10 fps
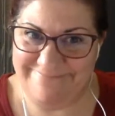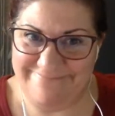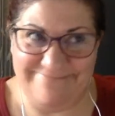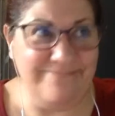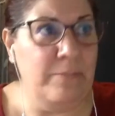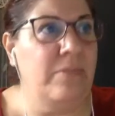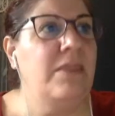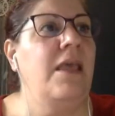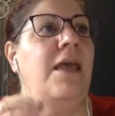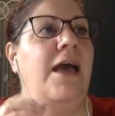
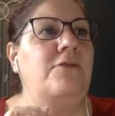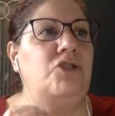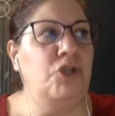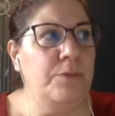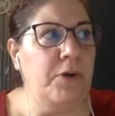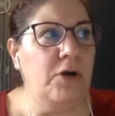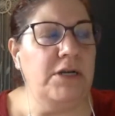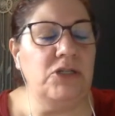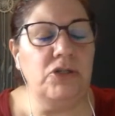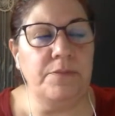how two
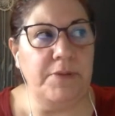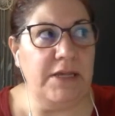parties or